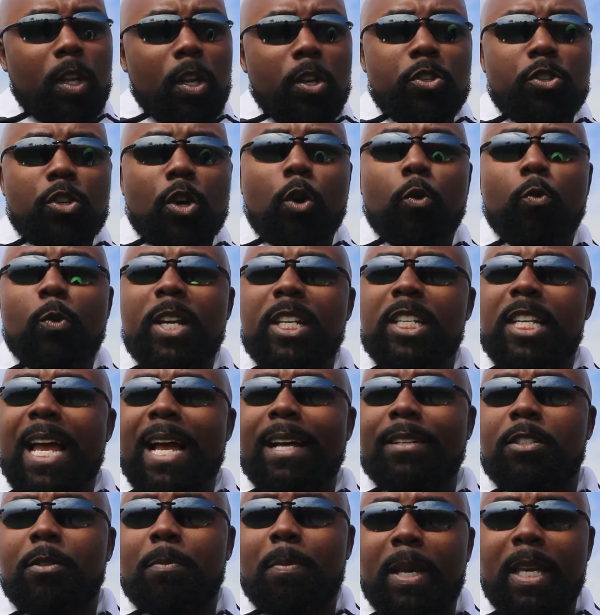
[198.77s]
So reach
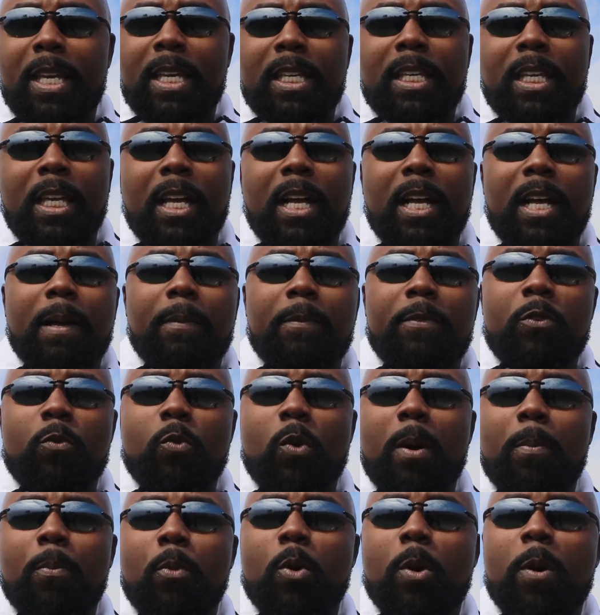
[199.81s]
out to me if you
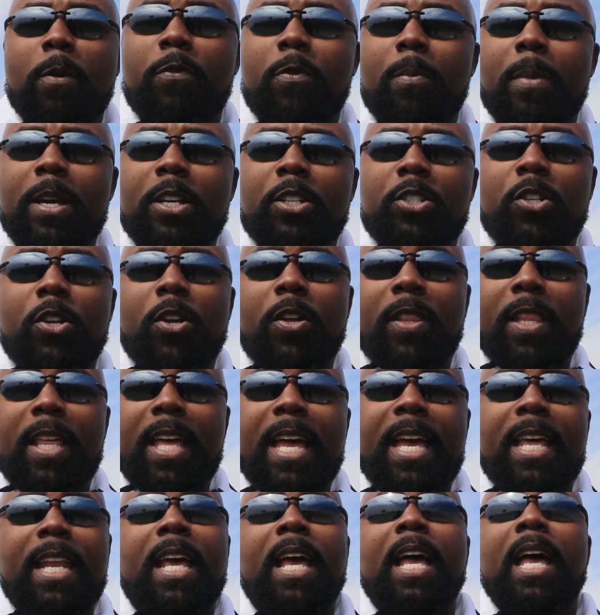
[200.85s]
want more information on
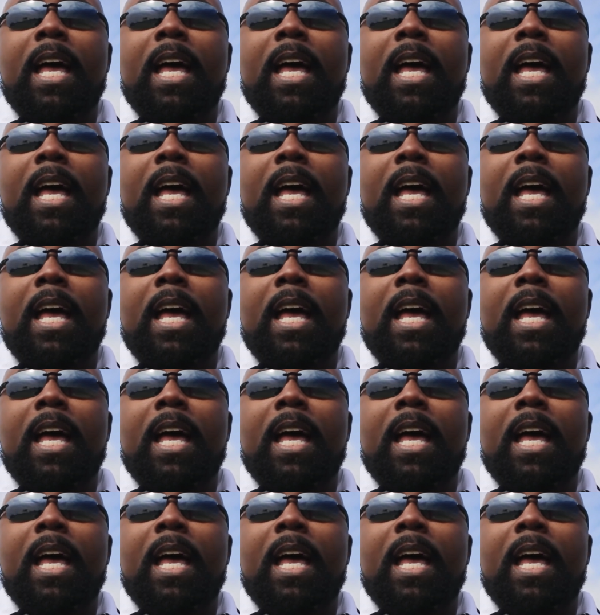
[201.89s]
that.